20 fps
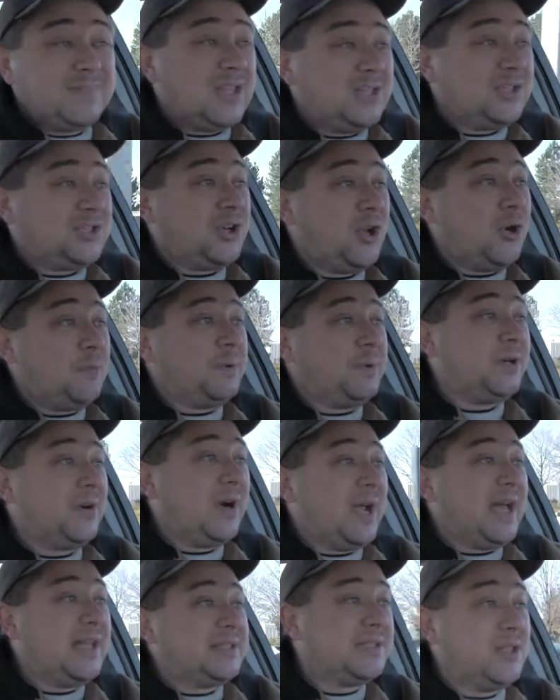Should open your
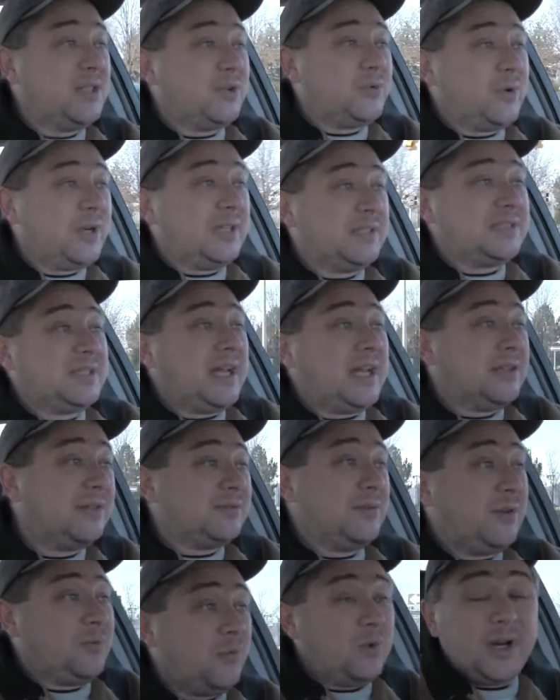eyes and look what
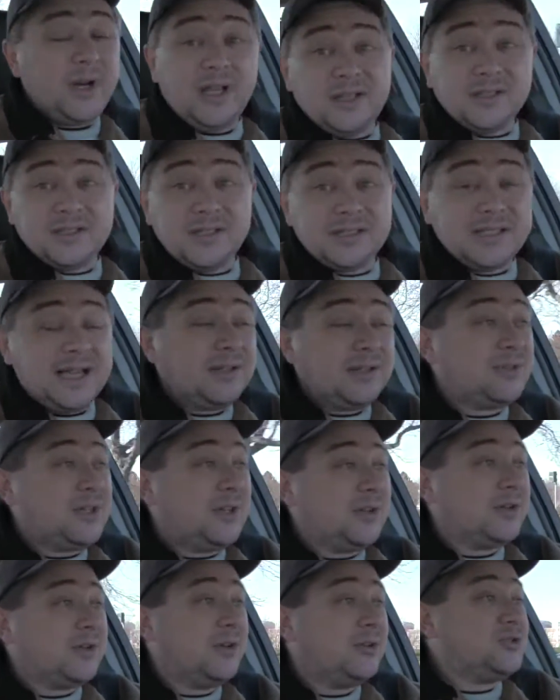else is out
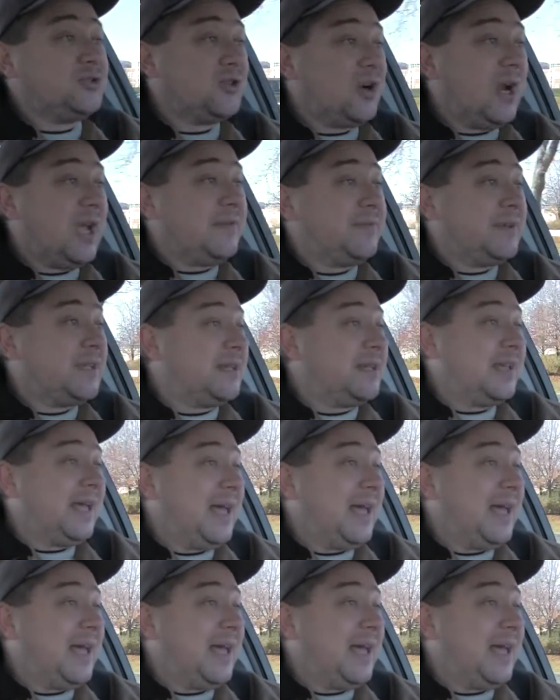there, and go drive it.